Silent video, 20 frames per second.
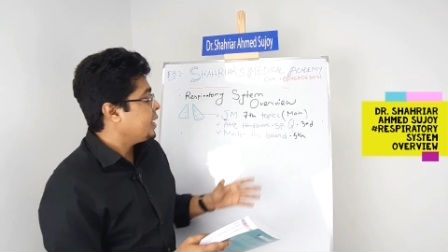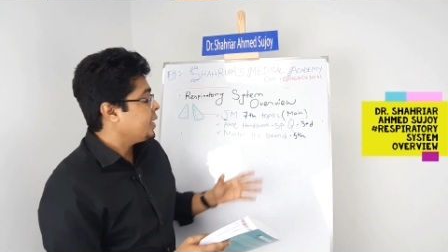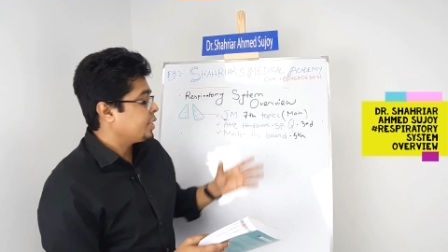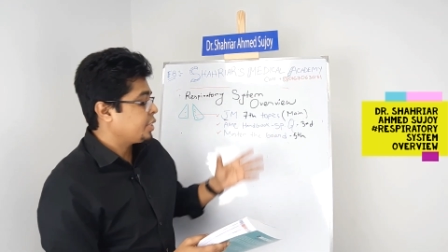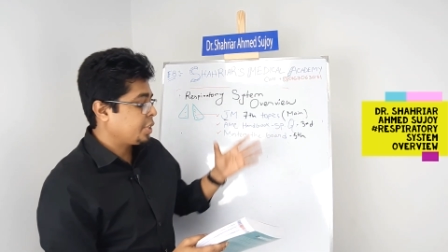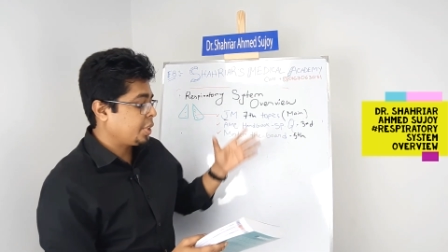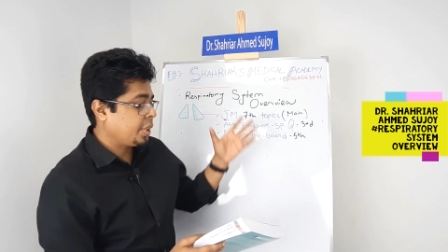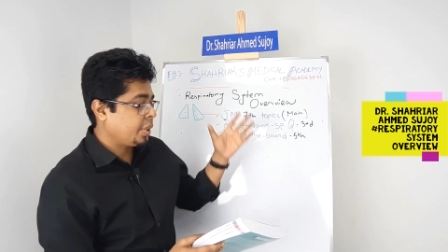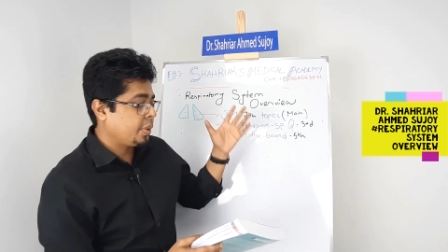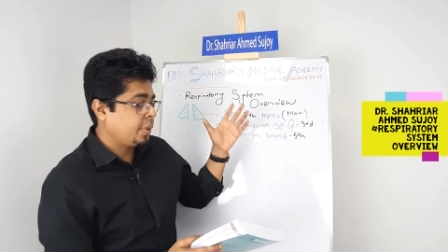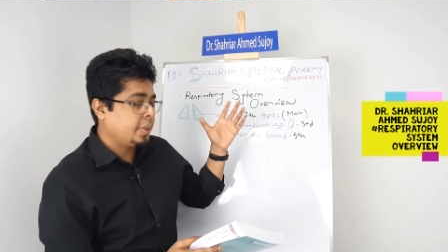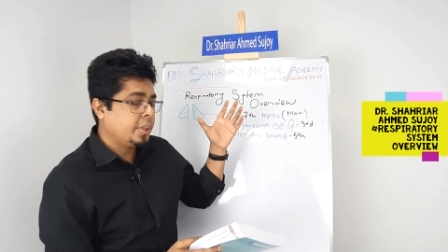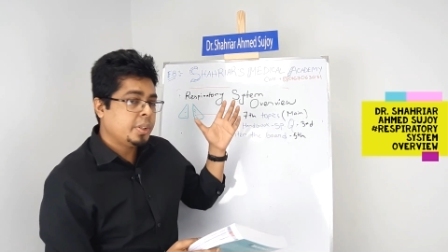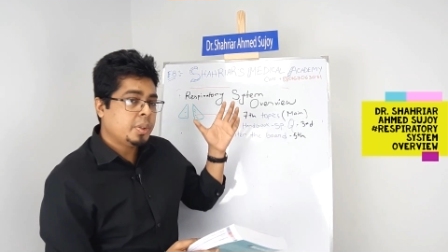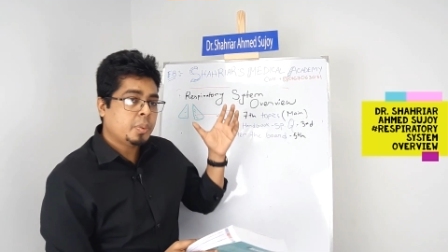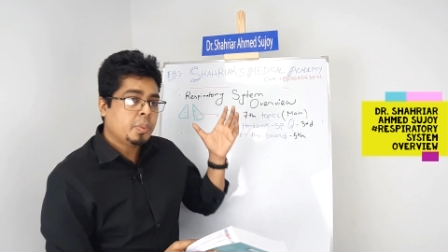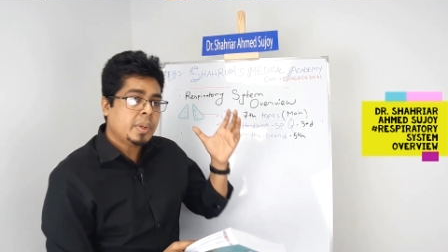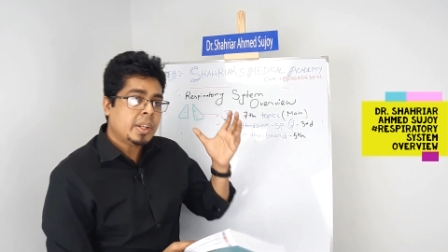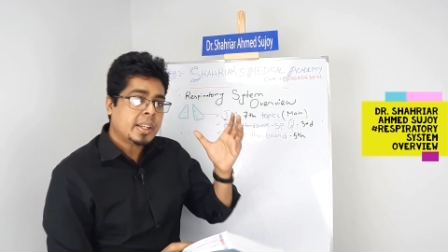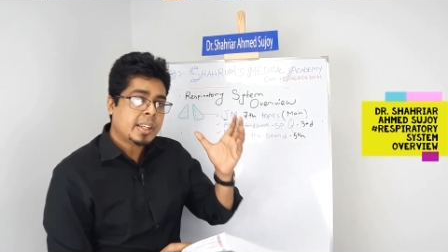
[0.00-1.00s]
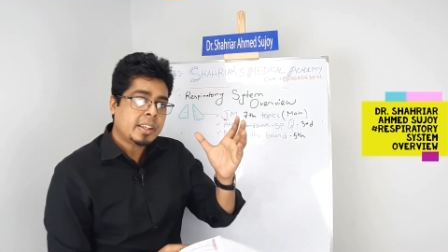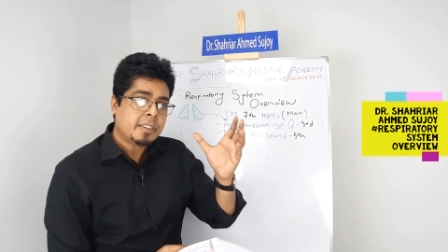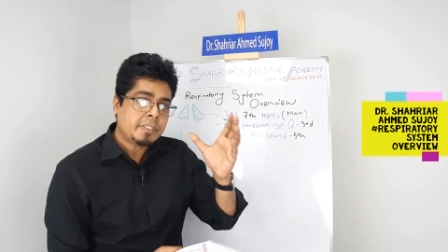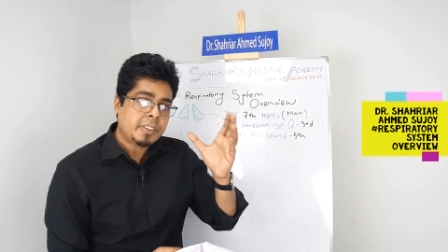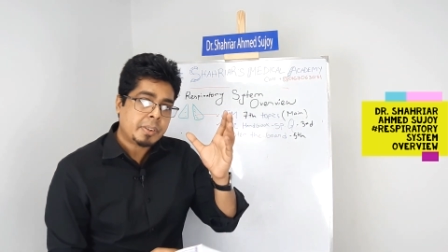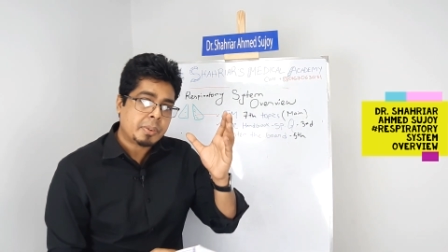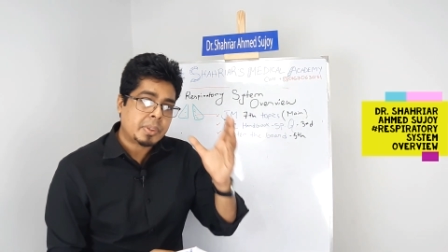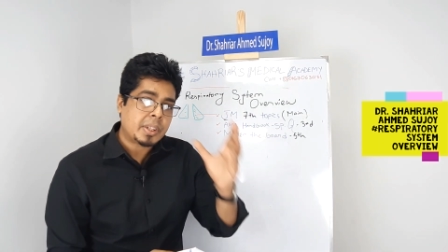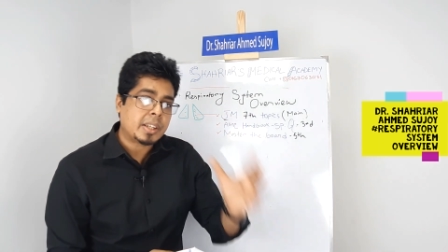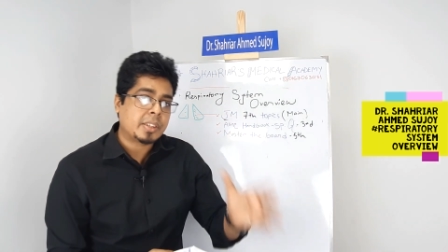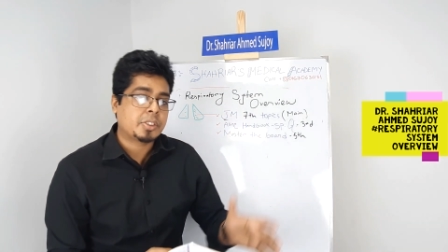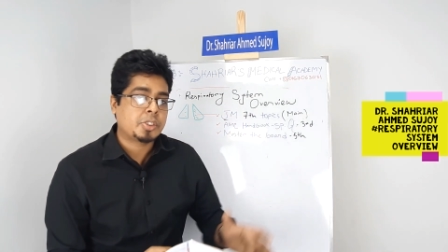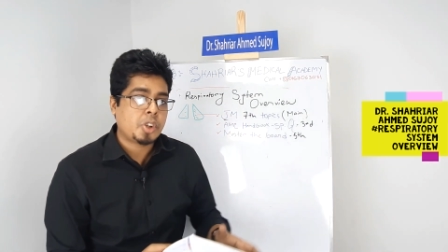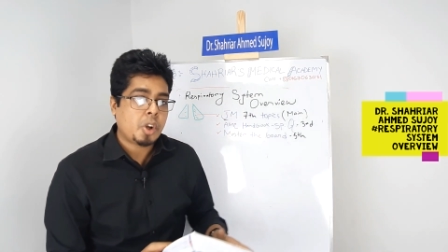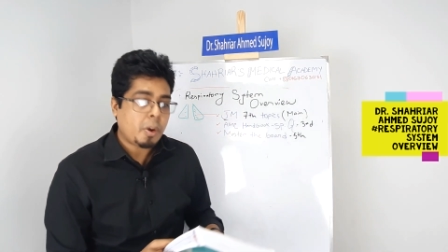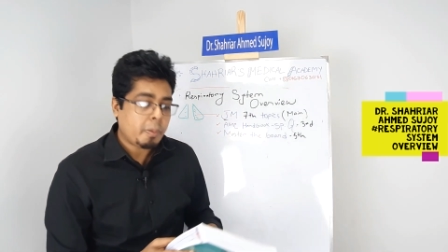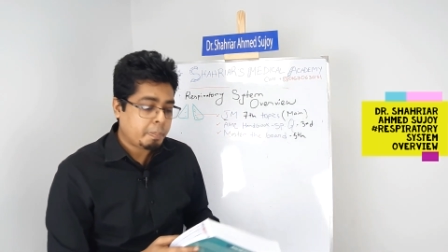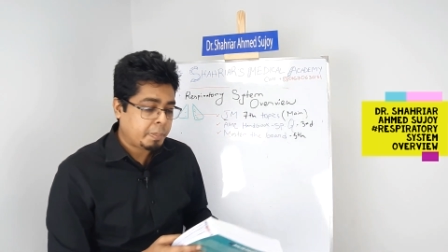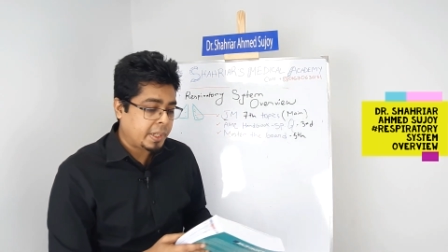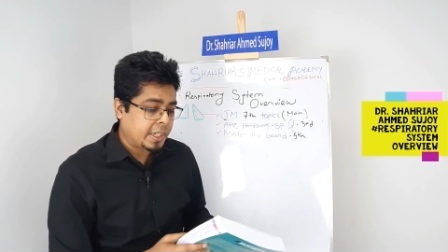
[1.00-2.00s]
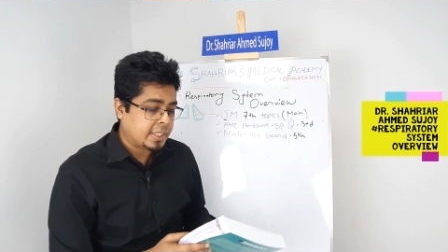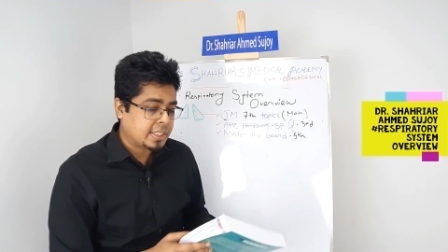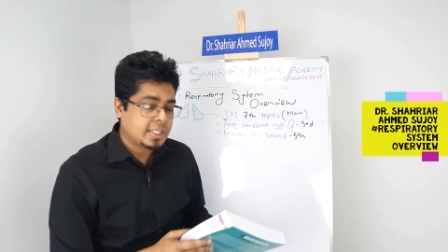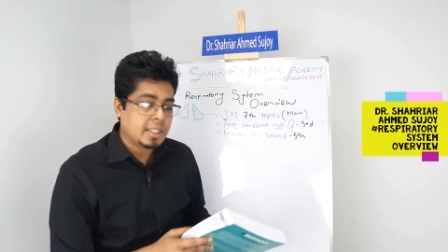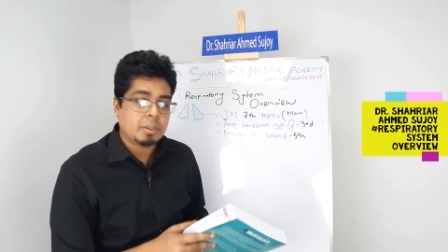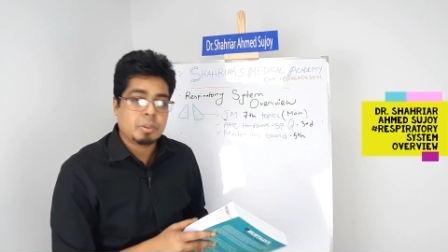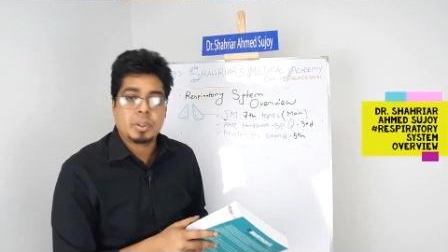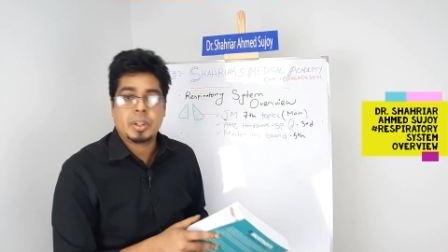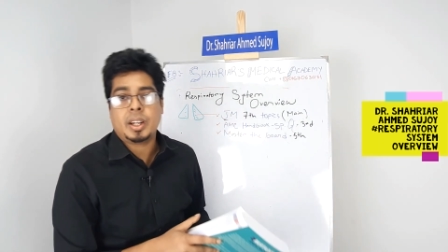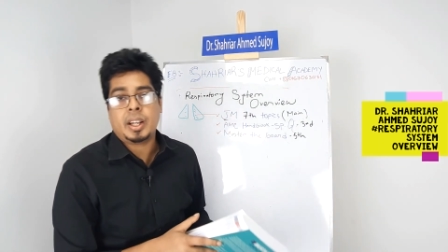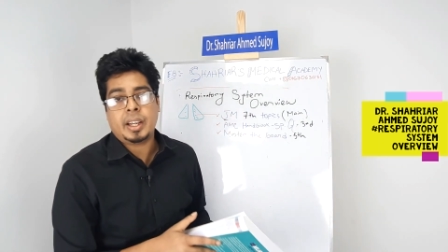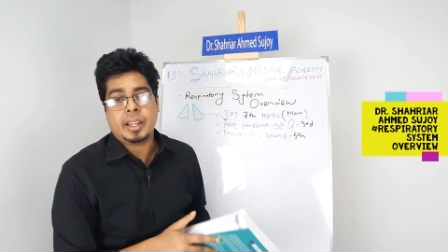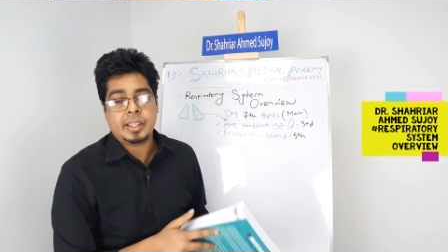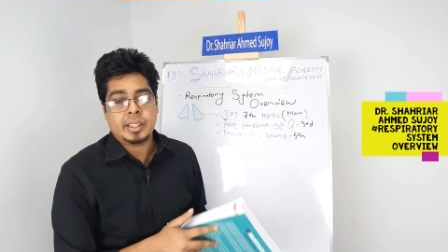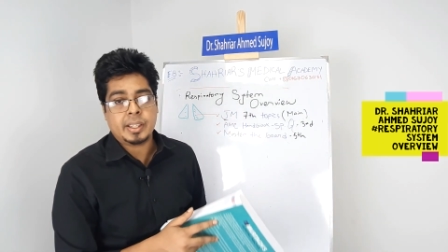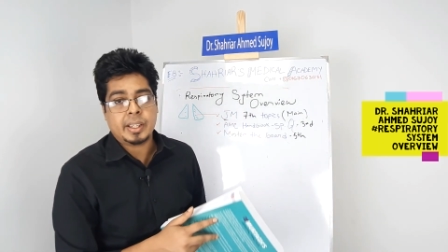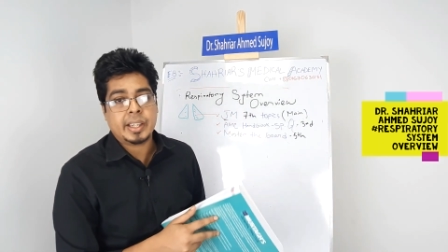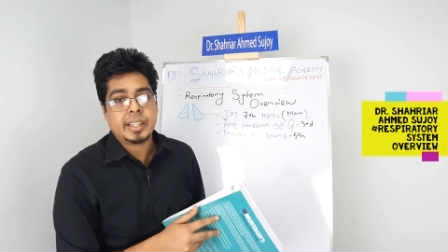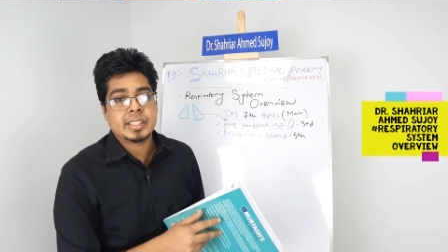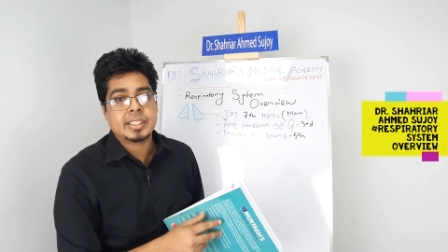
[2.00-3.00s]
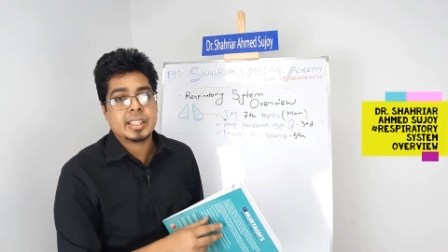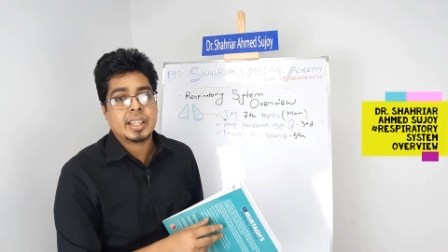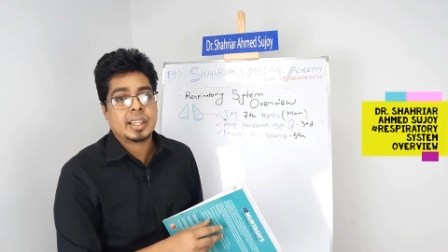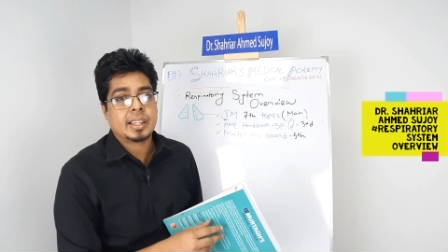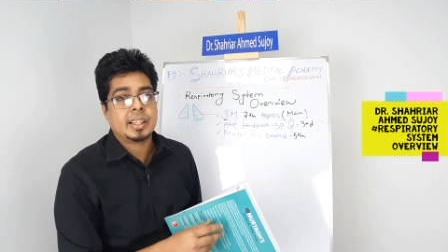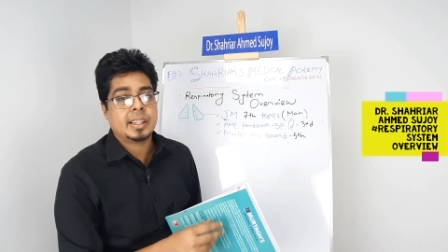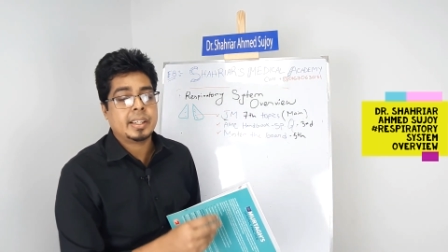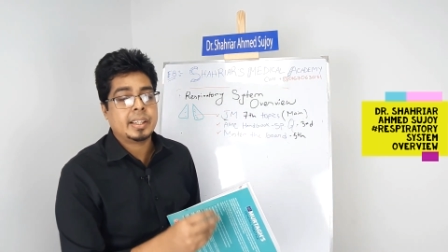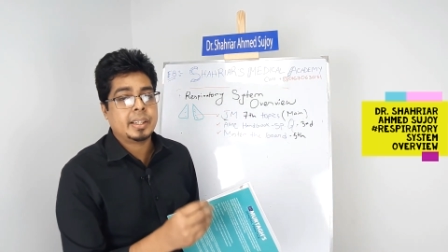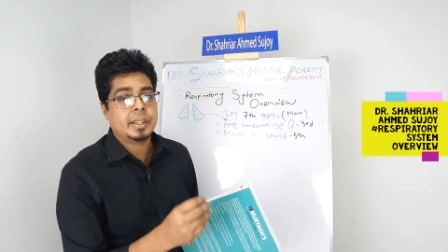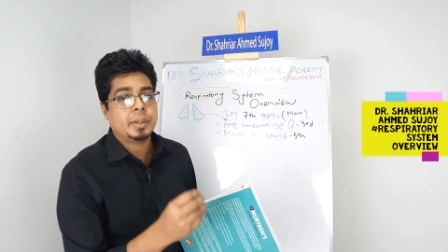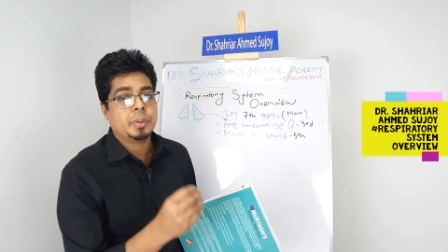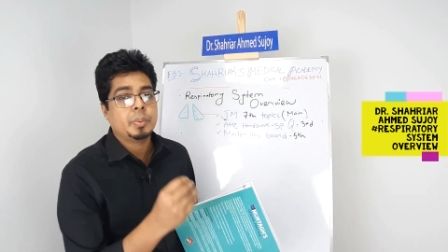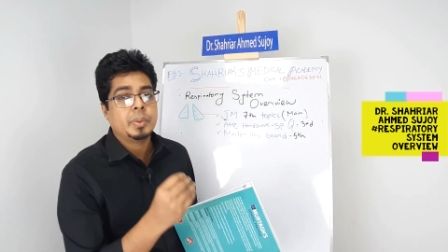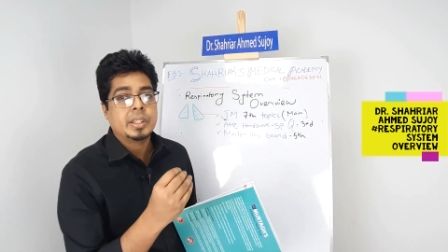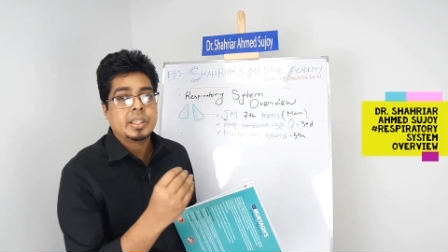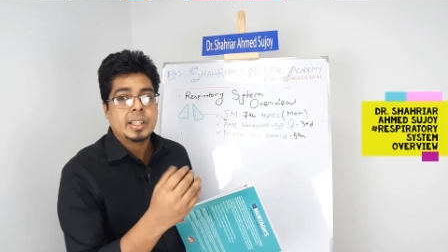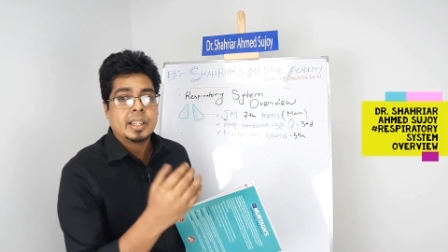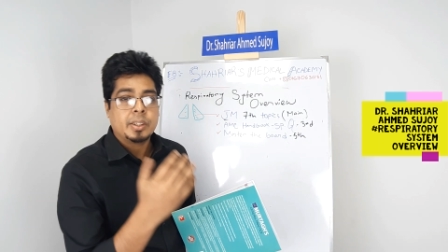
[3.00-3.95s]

So we'll give you the topics outline exactly with,